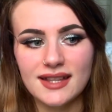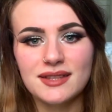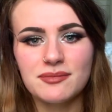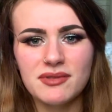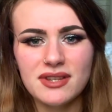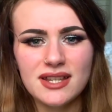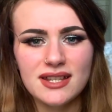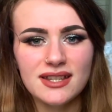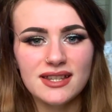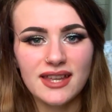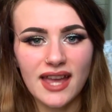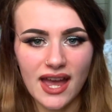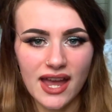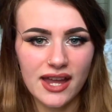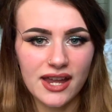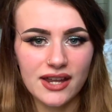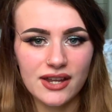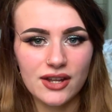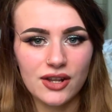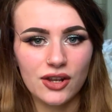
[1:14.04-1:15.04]
It's been
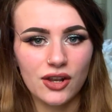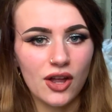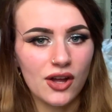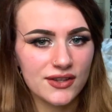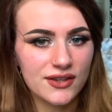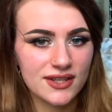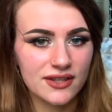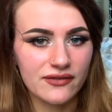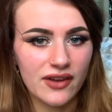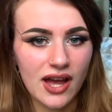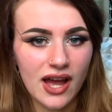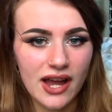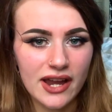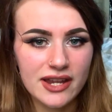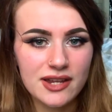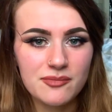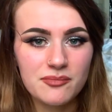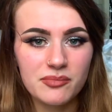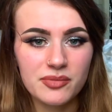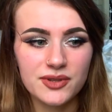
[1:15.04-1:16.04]
getting lots of
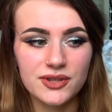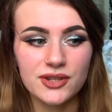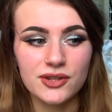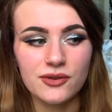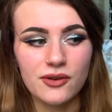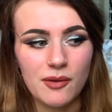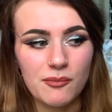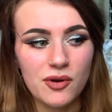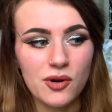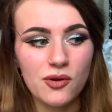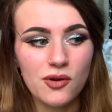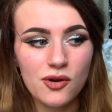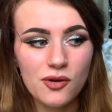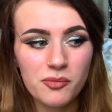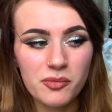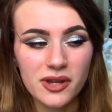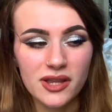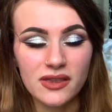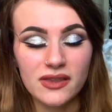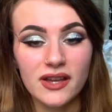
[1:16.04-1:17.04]
hype, so I'm
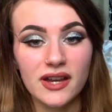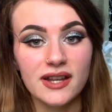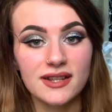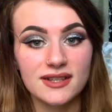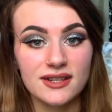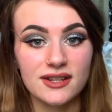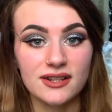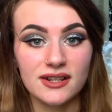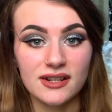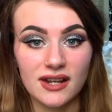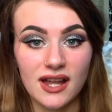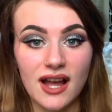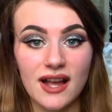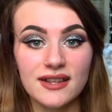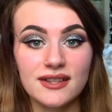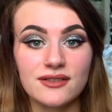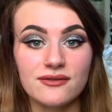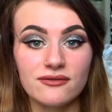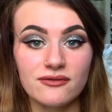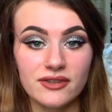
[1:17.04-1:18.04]
hoping that it's going to
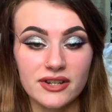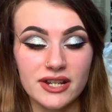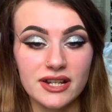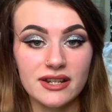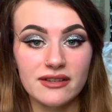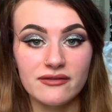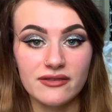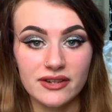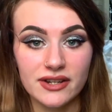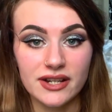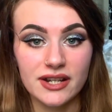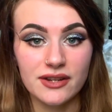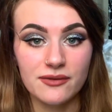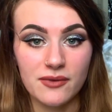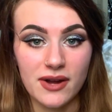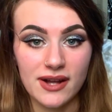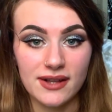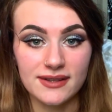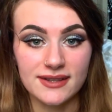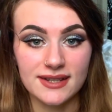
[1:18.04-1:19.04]
last really
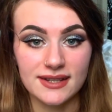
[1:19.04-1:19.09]
well